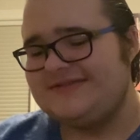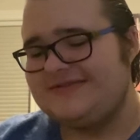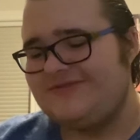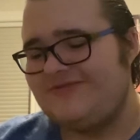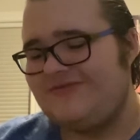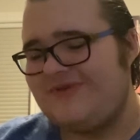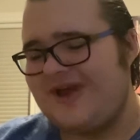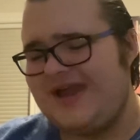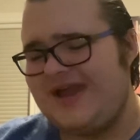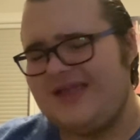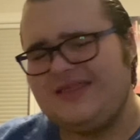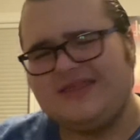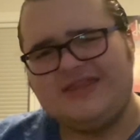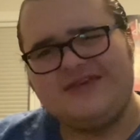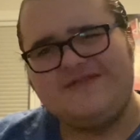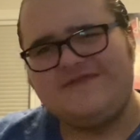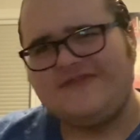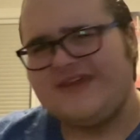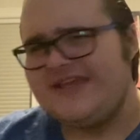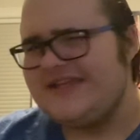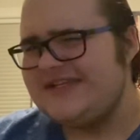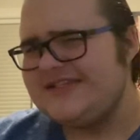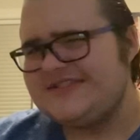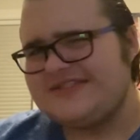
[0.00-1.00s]
where I live,
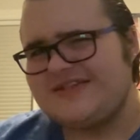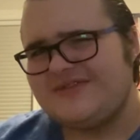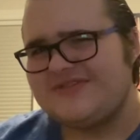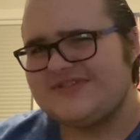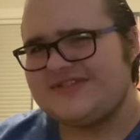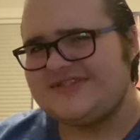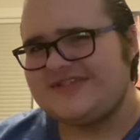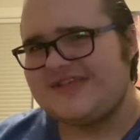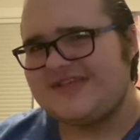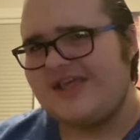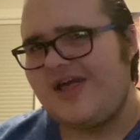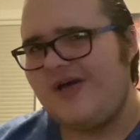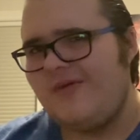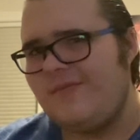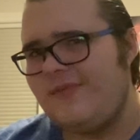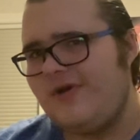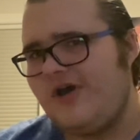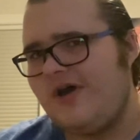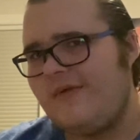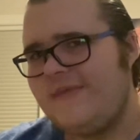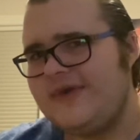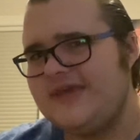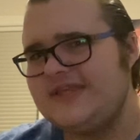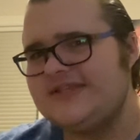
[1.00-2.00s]
they just don't sell
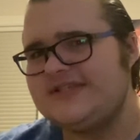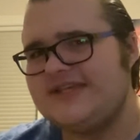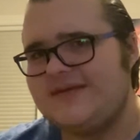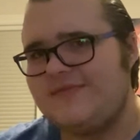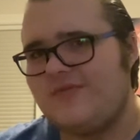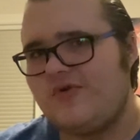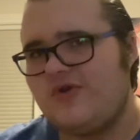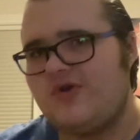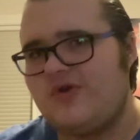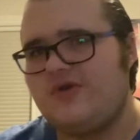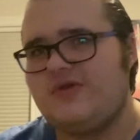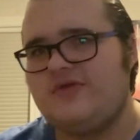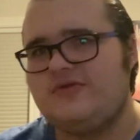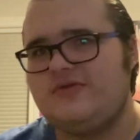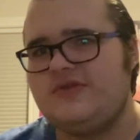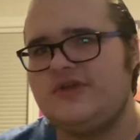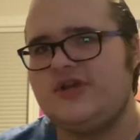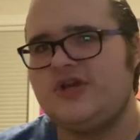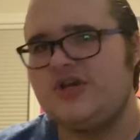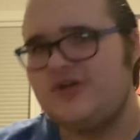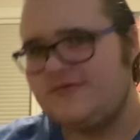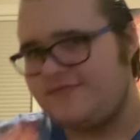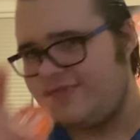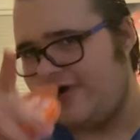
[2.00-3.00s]
pomades anymore. The
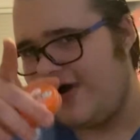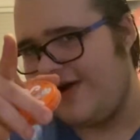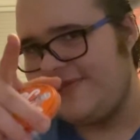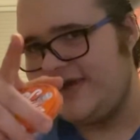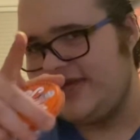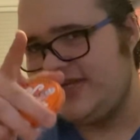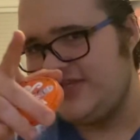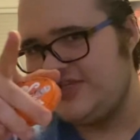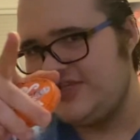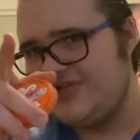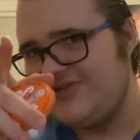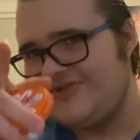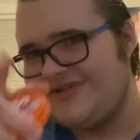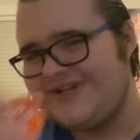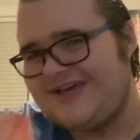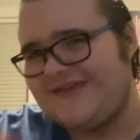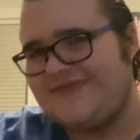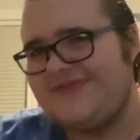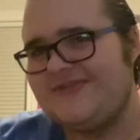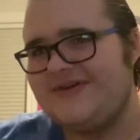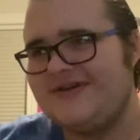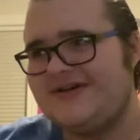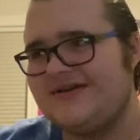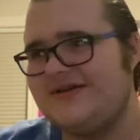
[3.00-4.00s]
good pomade too,
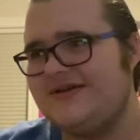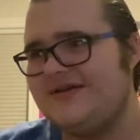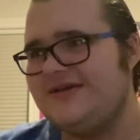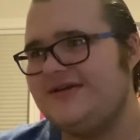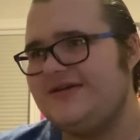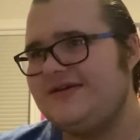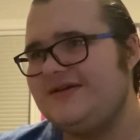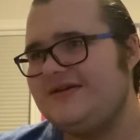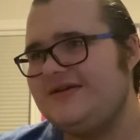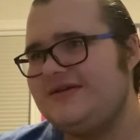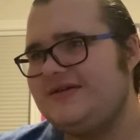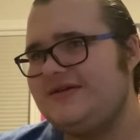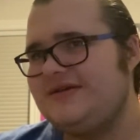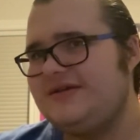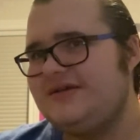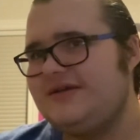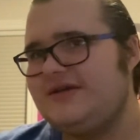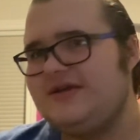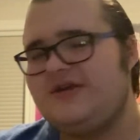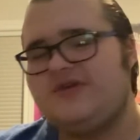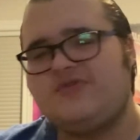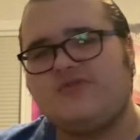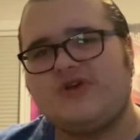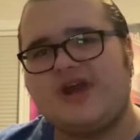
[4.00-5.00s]
not the
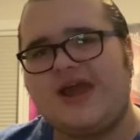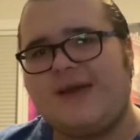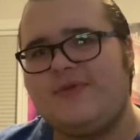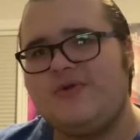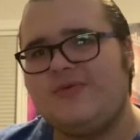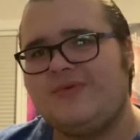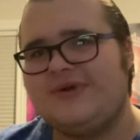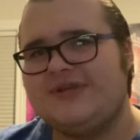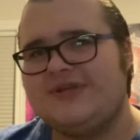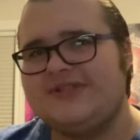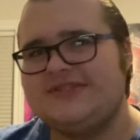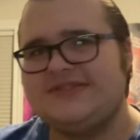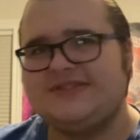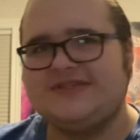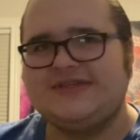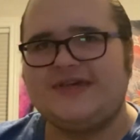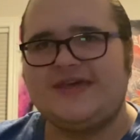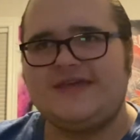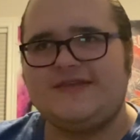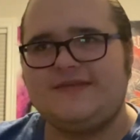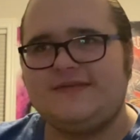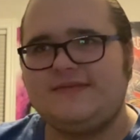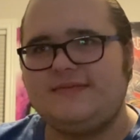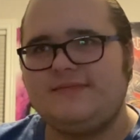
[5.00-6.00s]
crappy ones
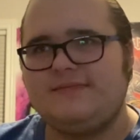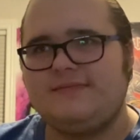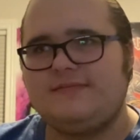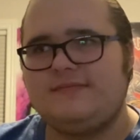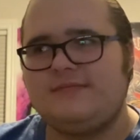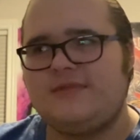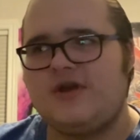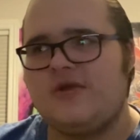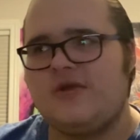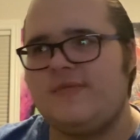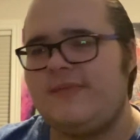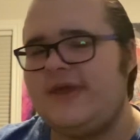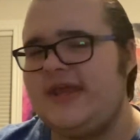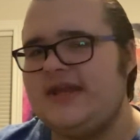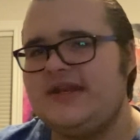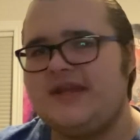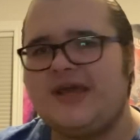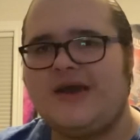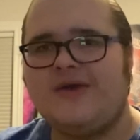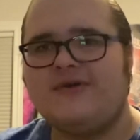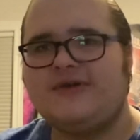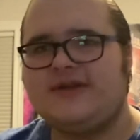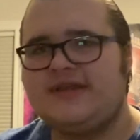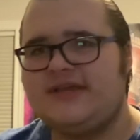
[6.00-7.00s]
that are made
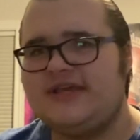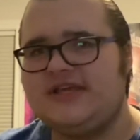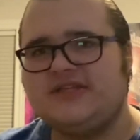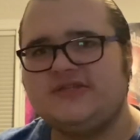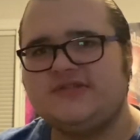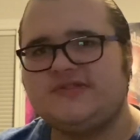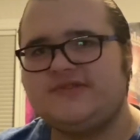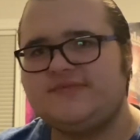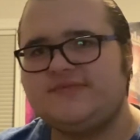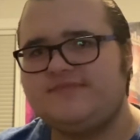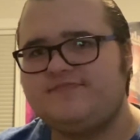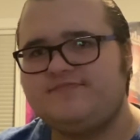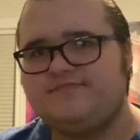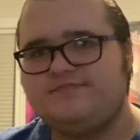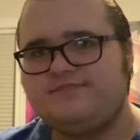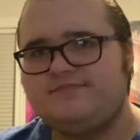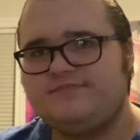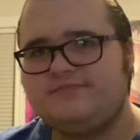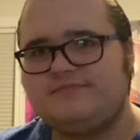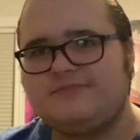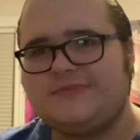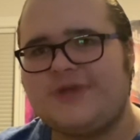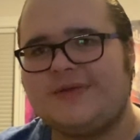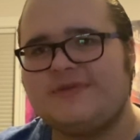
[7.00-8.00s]
nowadays.
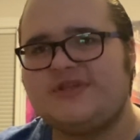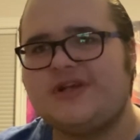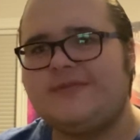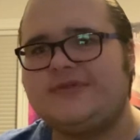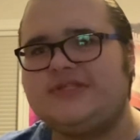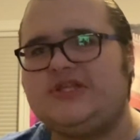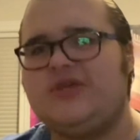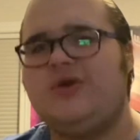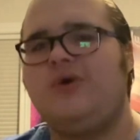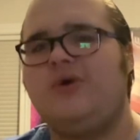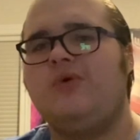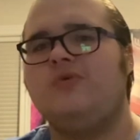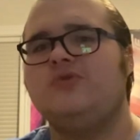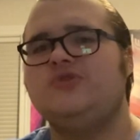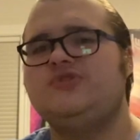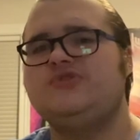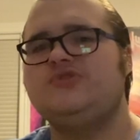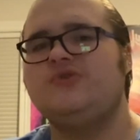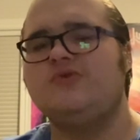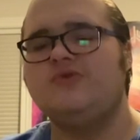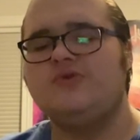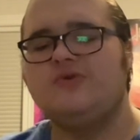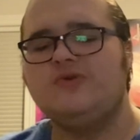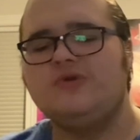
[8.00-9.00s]
I'm talking about the old
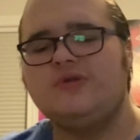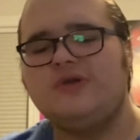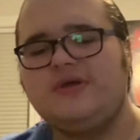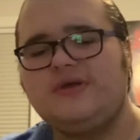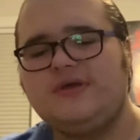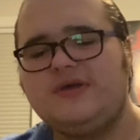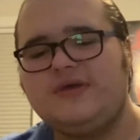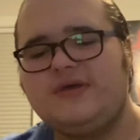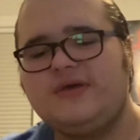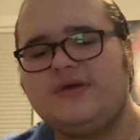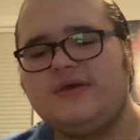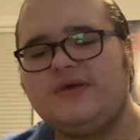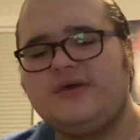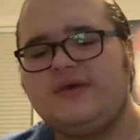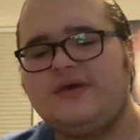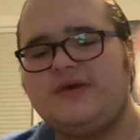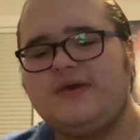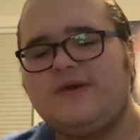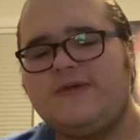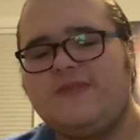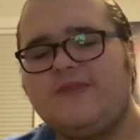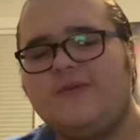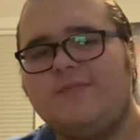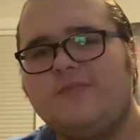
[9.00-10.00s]
school,
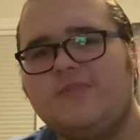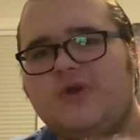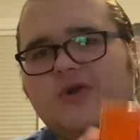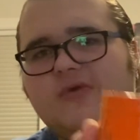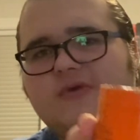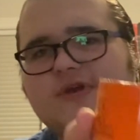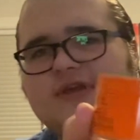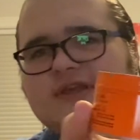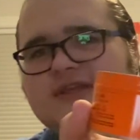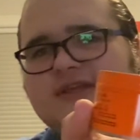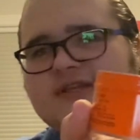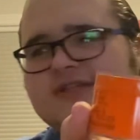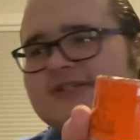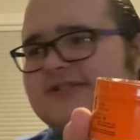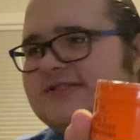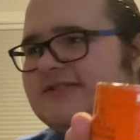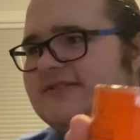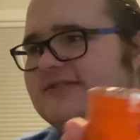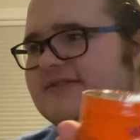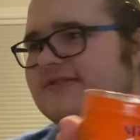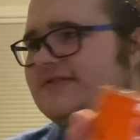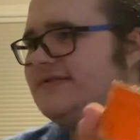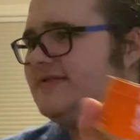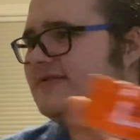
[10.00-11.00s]
the
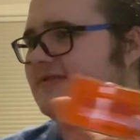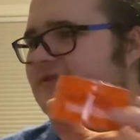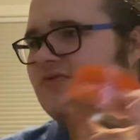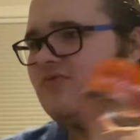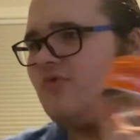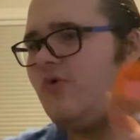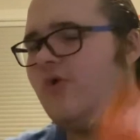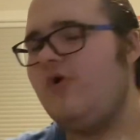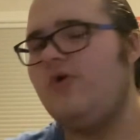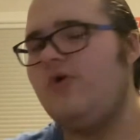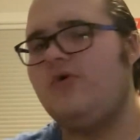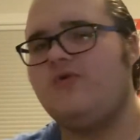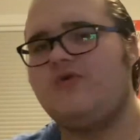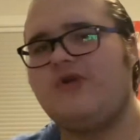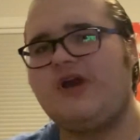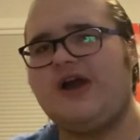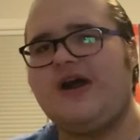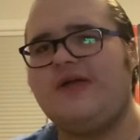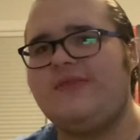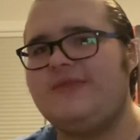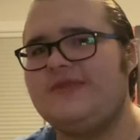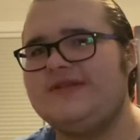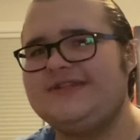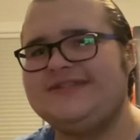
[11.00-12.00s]
Murray's, the Royal
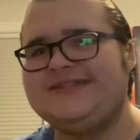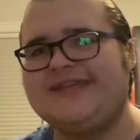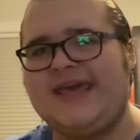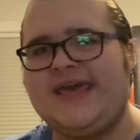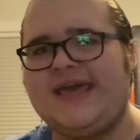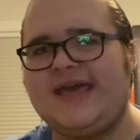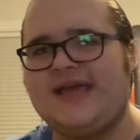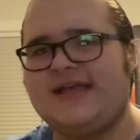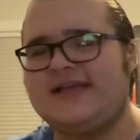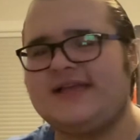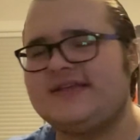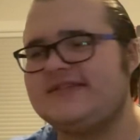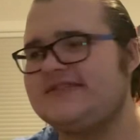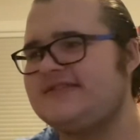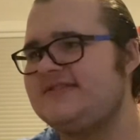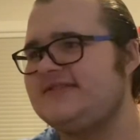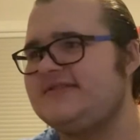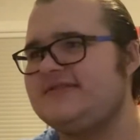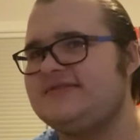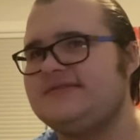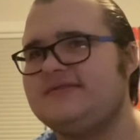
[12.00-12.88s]
Crown, the Dax,